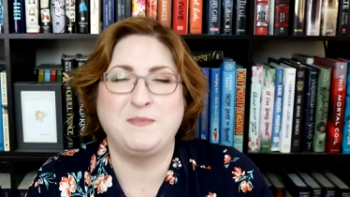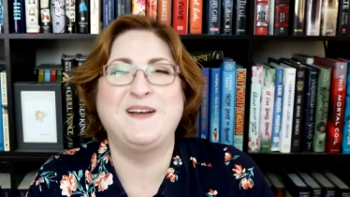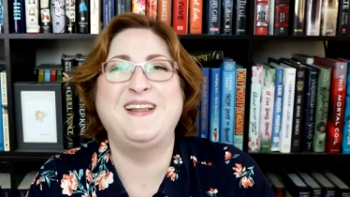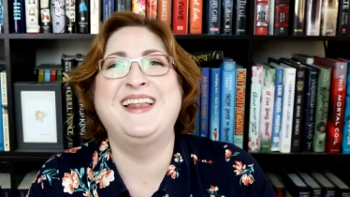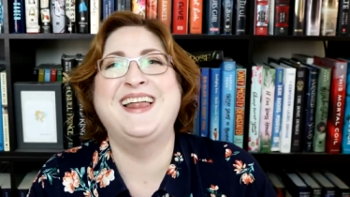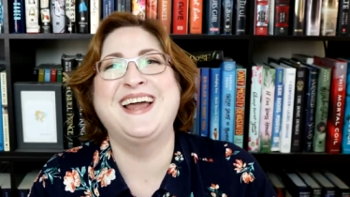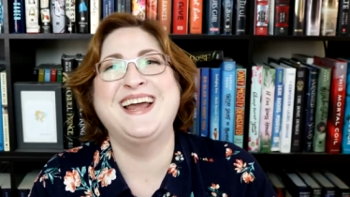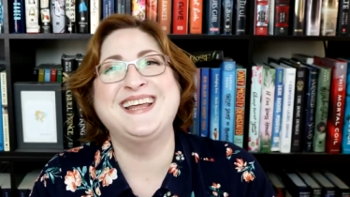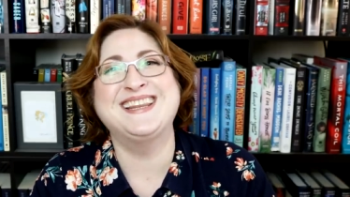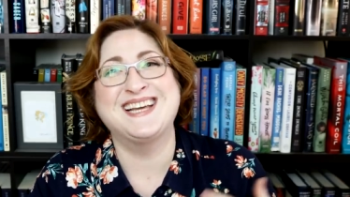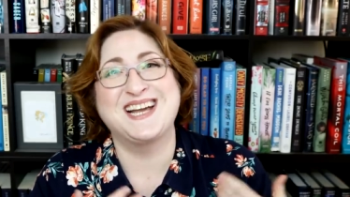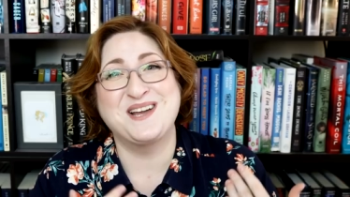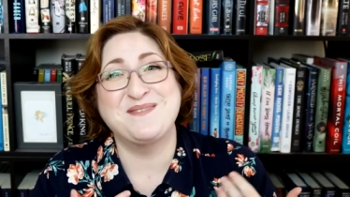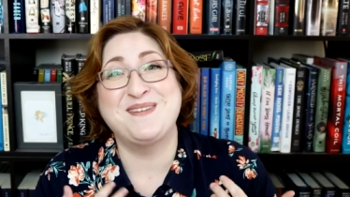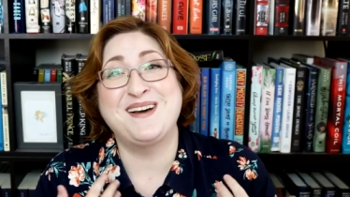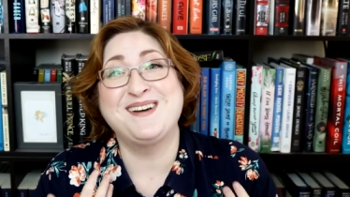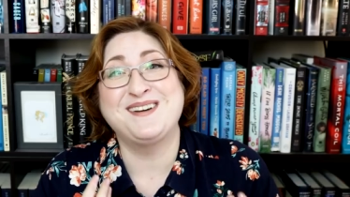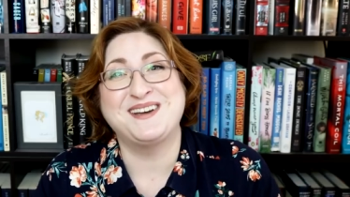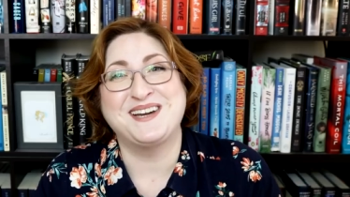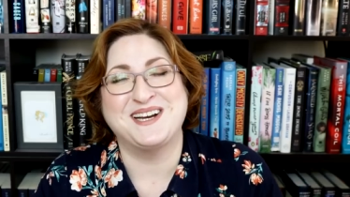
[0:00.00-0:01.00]
but like think
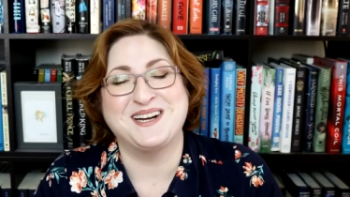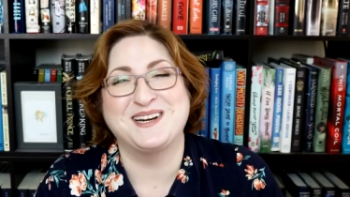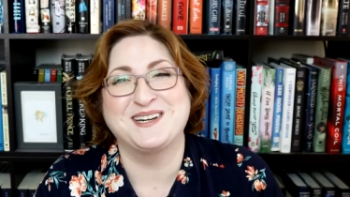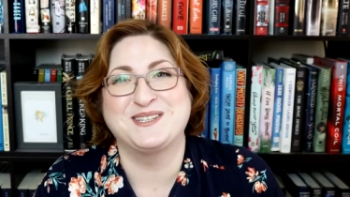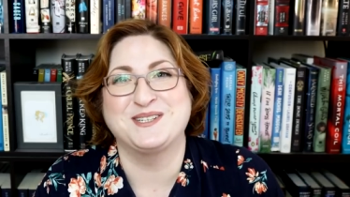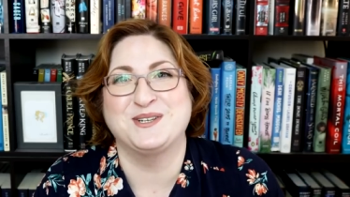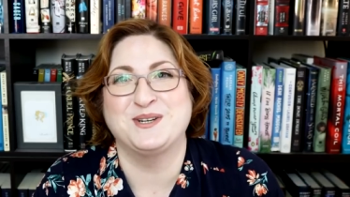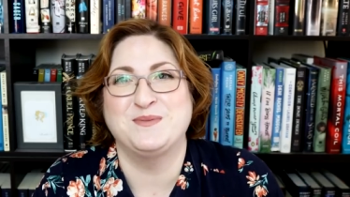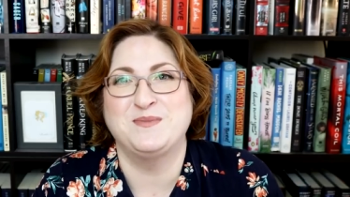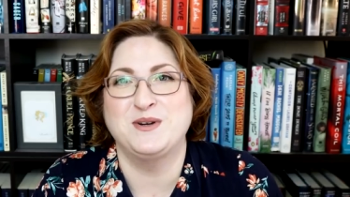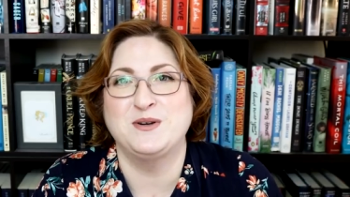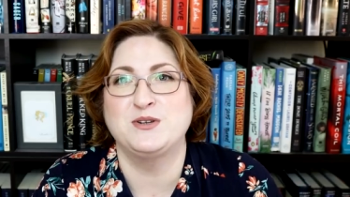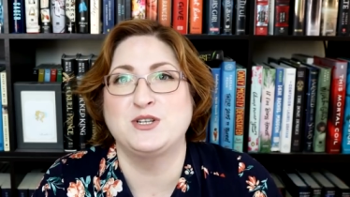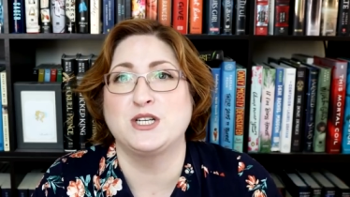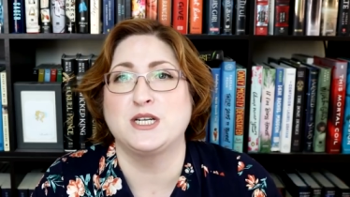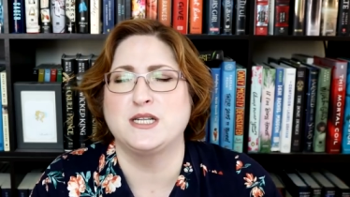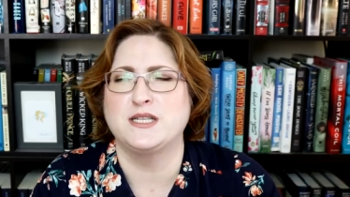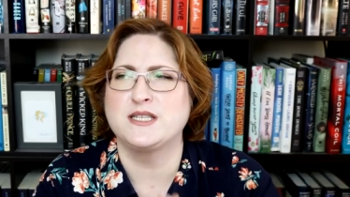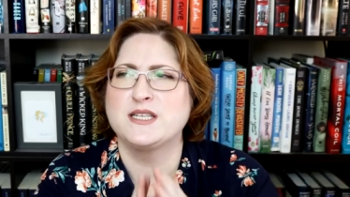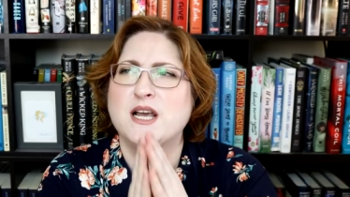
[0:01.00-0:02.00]
about character
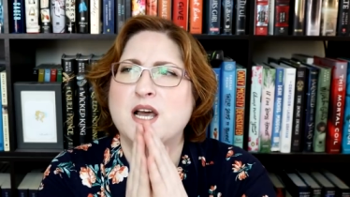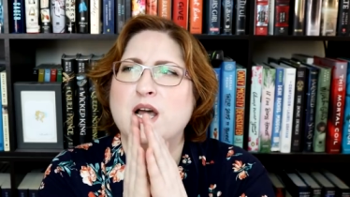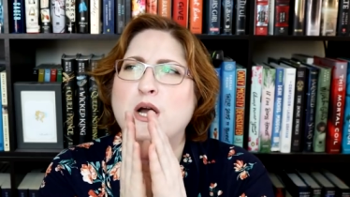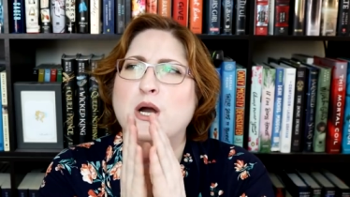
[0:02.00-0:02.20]
emotions.